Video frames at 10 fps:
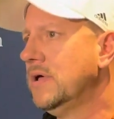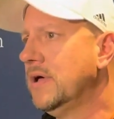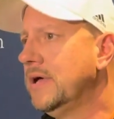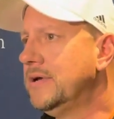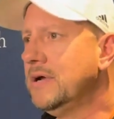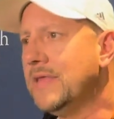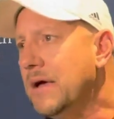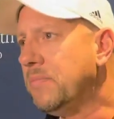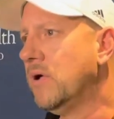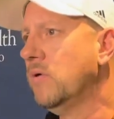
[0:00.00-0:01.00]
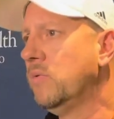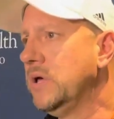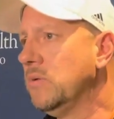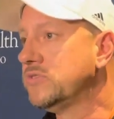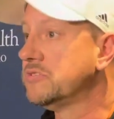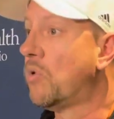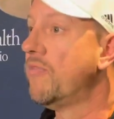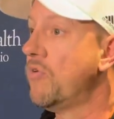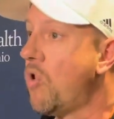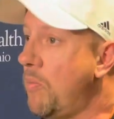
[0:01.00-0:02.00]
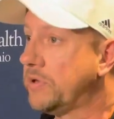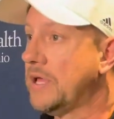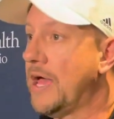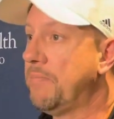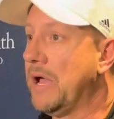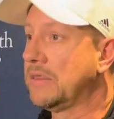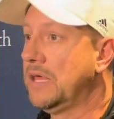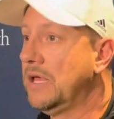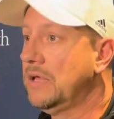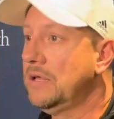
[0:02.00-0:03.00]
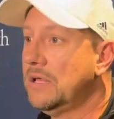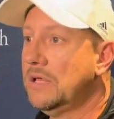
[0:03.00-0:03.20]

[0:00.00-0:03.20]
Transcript: during that bowl week, which is more of a normal time back then.